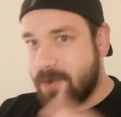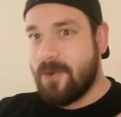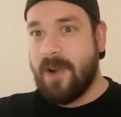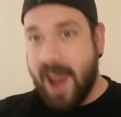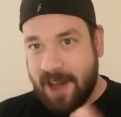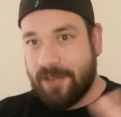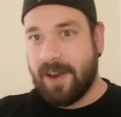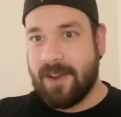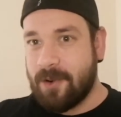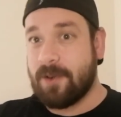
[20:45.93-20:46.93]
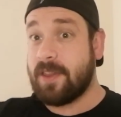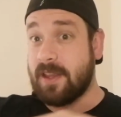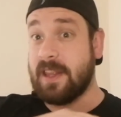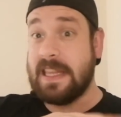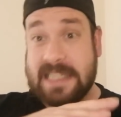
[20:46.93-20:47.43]
or anything, all
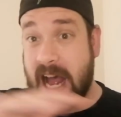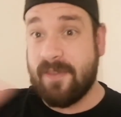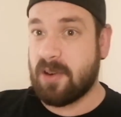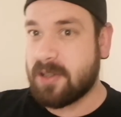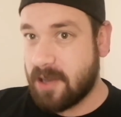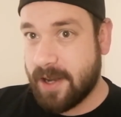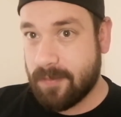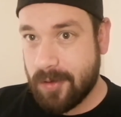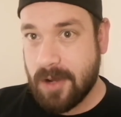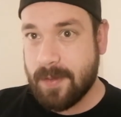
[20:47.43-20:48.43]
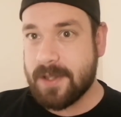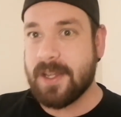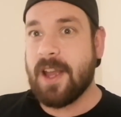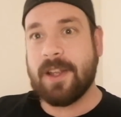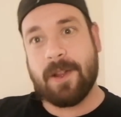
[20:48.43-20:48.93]
these other kind of
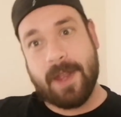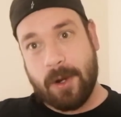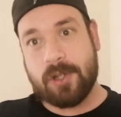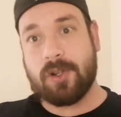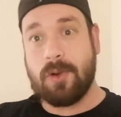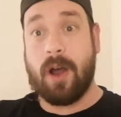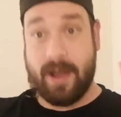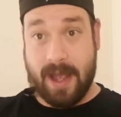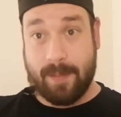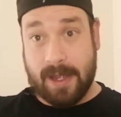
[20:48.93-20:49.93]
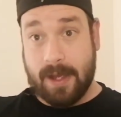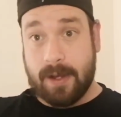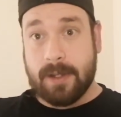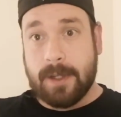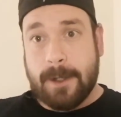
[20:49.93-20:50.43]
rumors, yeah, they're not true. I am
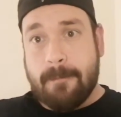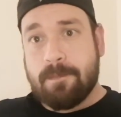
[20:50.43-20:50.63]
here.